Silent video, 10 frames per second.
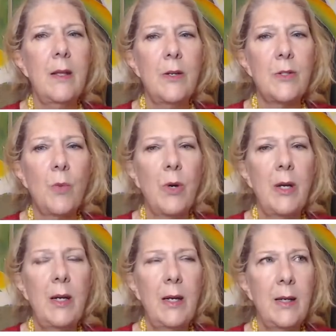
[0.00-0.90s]
There's
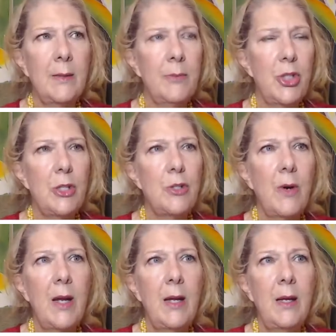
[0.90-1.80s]
one in
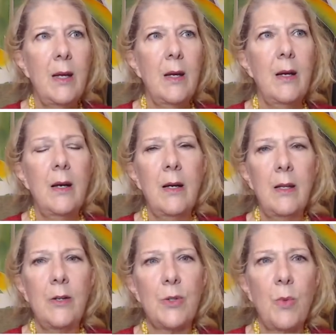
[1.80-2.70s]
Chitre.
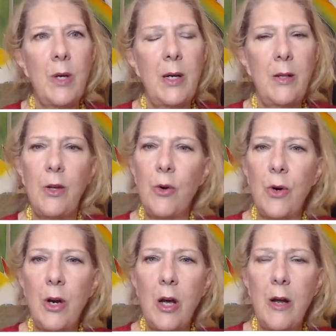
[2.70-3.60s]
There's one in the
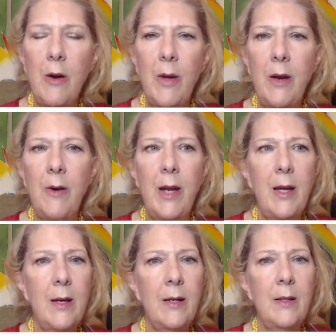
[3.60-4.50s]
Coronado
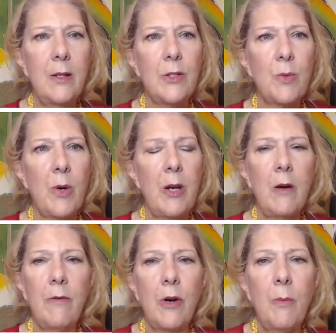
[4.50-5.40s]
area. There's one
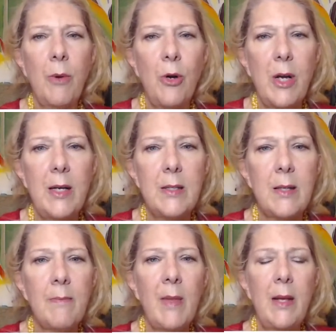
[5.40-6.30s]
over in Bocas.